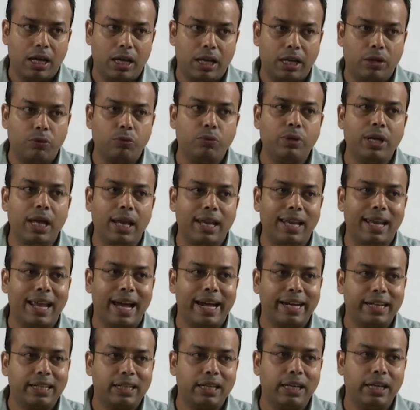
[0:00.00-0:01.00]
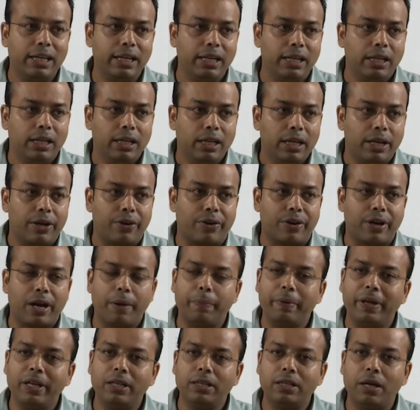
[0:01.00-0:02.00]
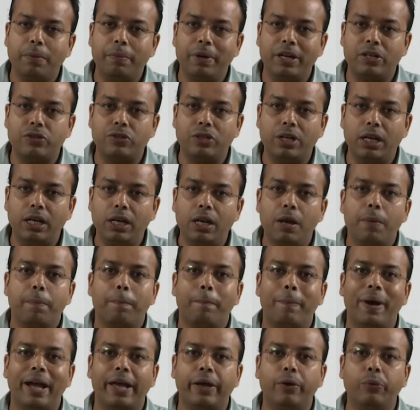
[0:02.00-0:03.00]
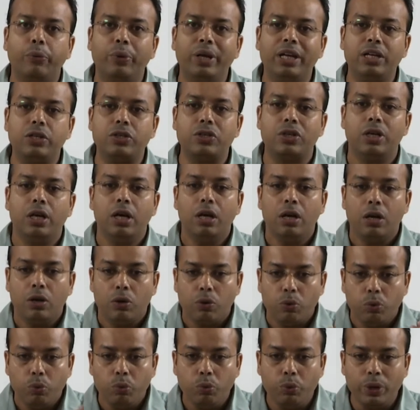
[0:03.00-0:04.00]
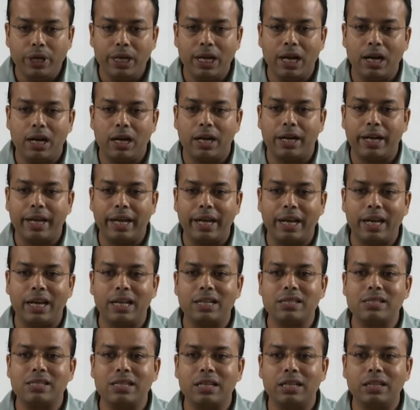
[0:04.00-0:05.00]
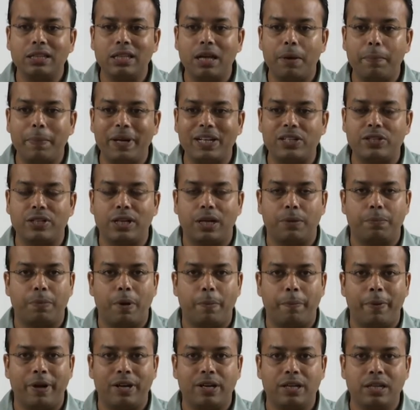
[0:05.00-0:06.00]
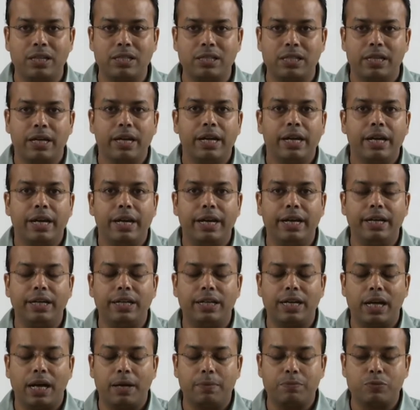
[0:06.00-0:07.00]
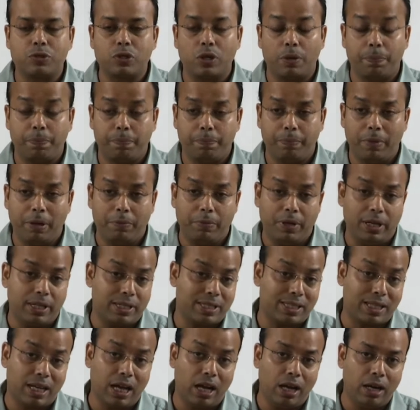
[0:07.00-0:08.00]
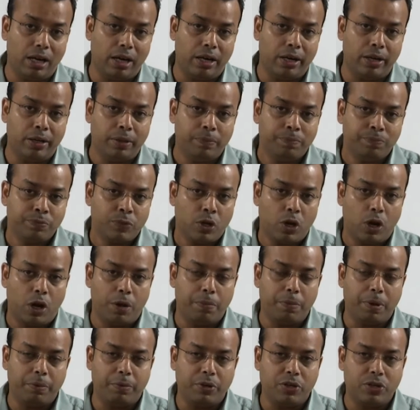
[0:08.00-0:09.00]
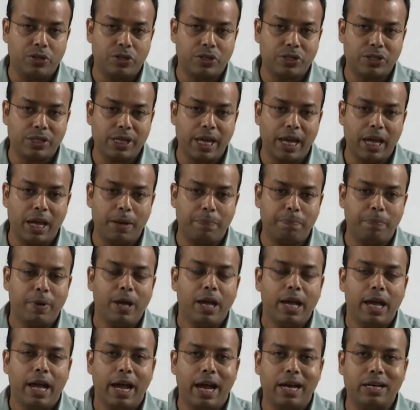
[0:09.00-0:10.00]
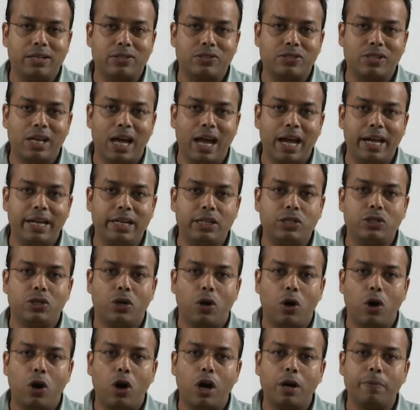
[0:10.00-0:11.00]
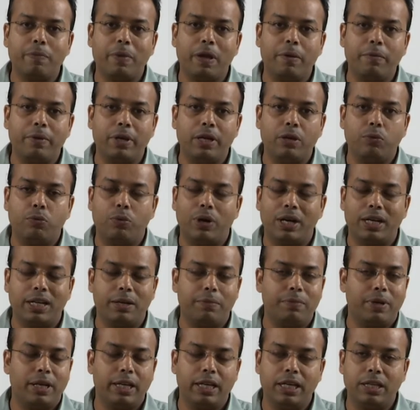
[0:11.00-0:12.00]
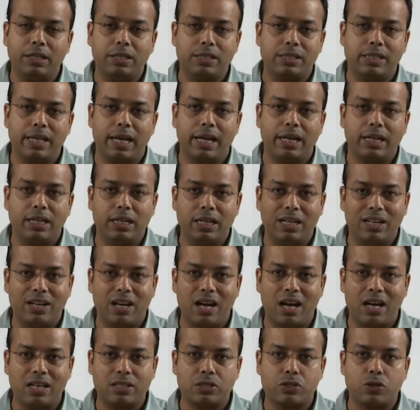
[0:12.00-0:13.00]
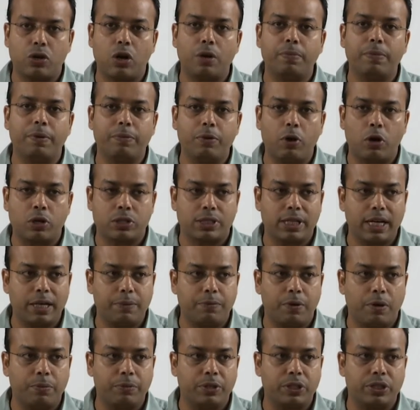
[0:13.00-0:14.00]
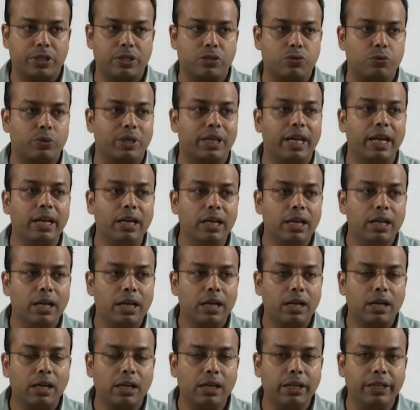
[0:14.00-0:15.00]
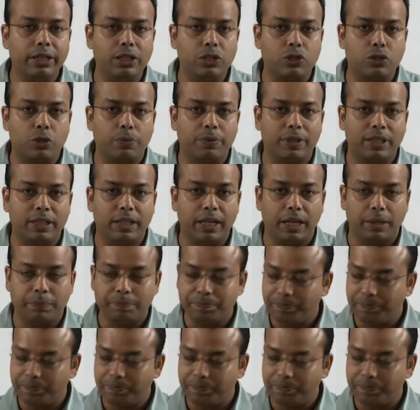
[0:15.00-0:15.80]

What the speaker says: we are lightly rubbing the material, by which we are enhancing the material properties in terms of maybe its color or maybe shape and size, or maybe whatever is there any rust or maybe oxide formations, we can clean it over there.